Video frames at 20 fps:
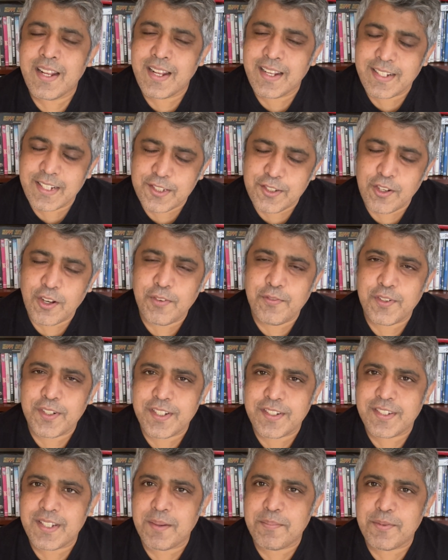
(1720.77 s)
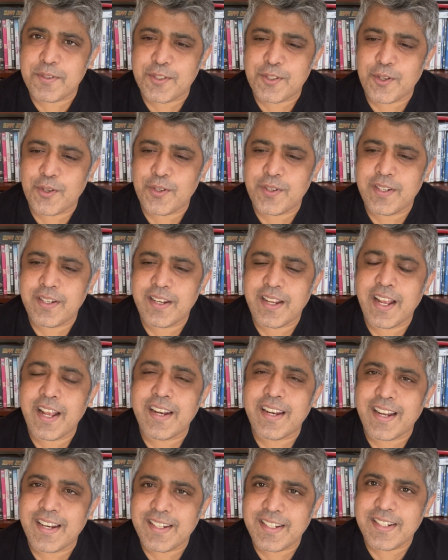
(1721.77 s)
That's all for this episode, and
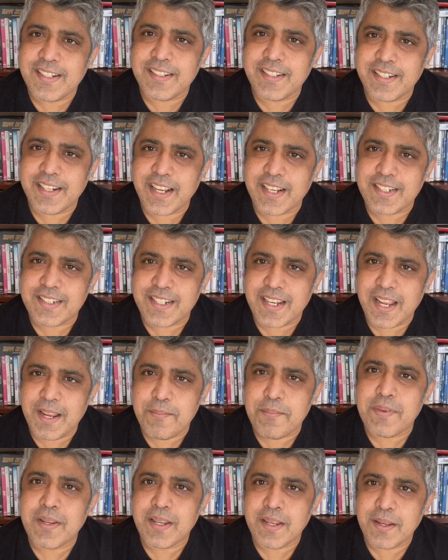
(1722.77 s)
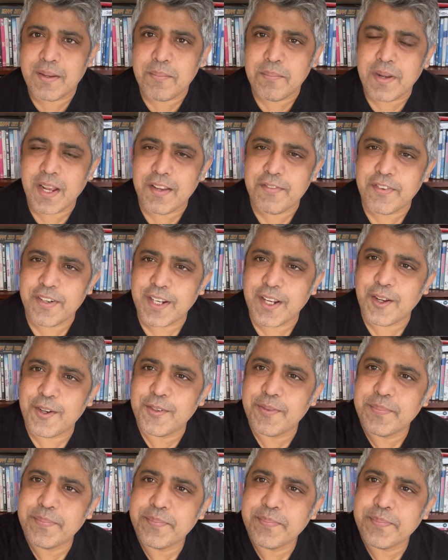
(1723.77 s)
until the next time, bye for now.